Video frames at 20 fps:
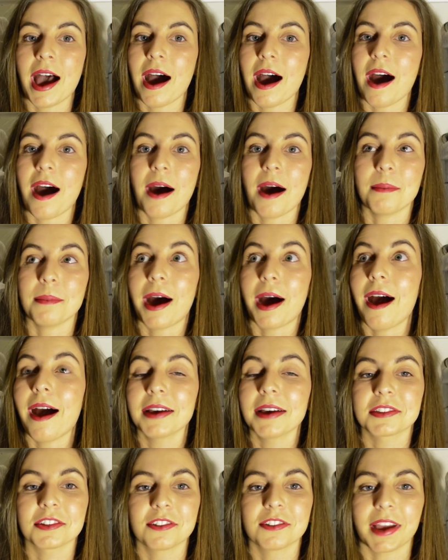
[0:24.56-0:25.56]
um,
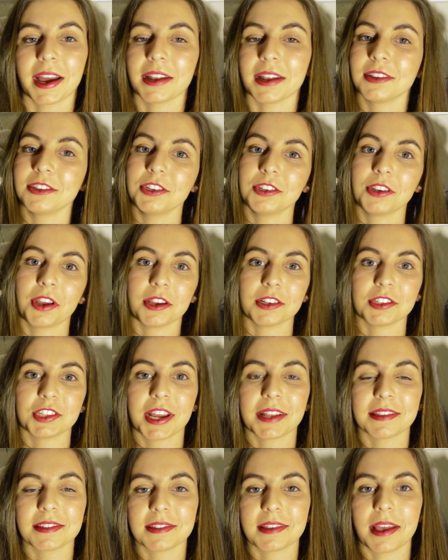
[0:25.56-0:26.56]
ask around, you know,
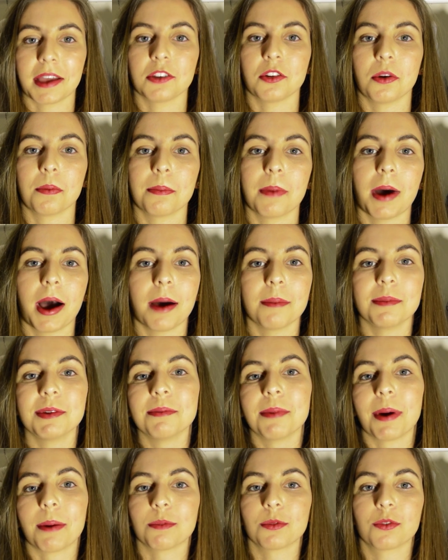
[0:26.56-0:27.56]
chances are your mum,
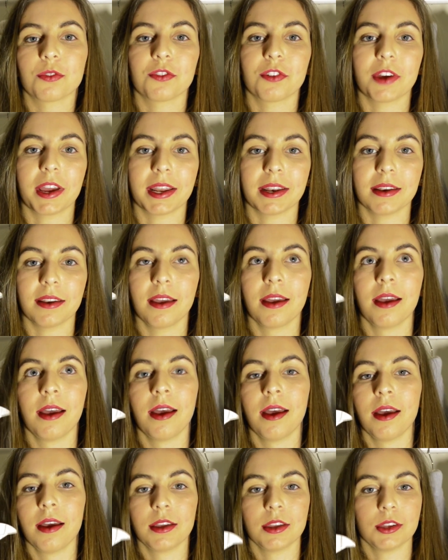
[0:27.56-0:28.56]
your mum's friend,
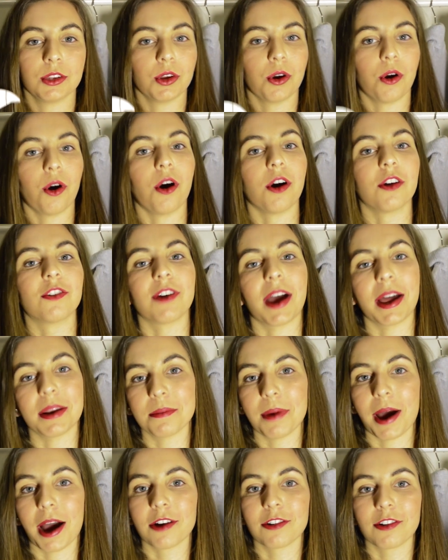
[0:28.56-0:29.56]
your
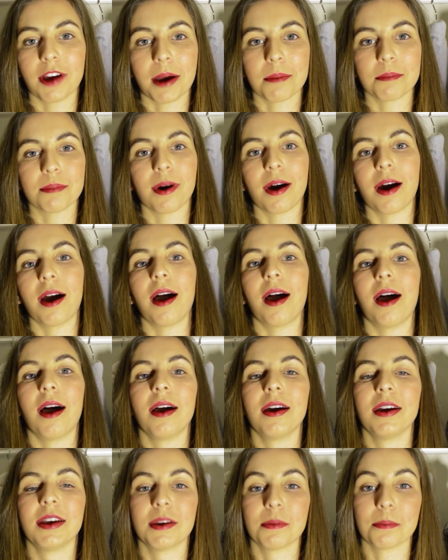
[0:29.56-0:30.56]
grandma,
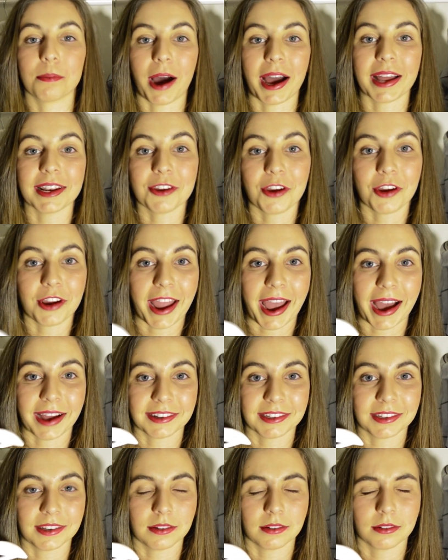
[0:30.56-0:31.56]
grandpa might know how
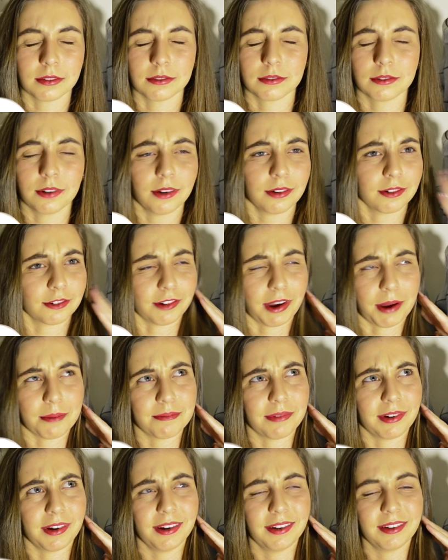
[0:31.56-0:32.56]
to, not
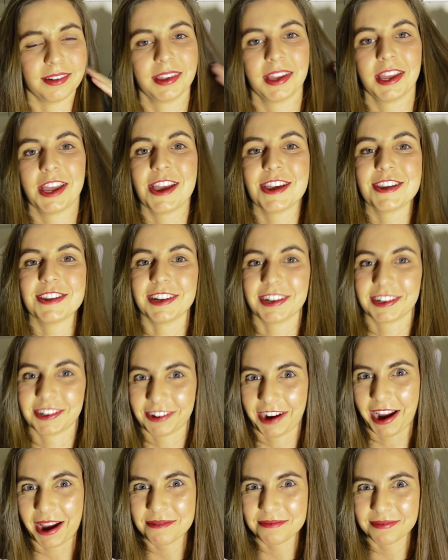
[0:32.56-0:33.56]
grandpa, your
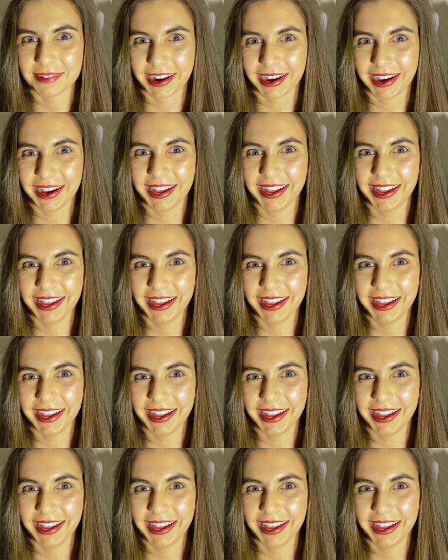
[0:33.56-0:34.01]
grandma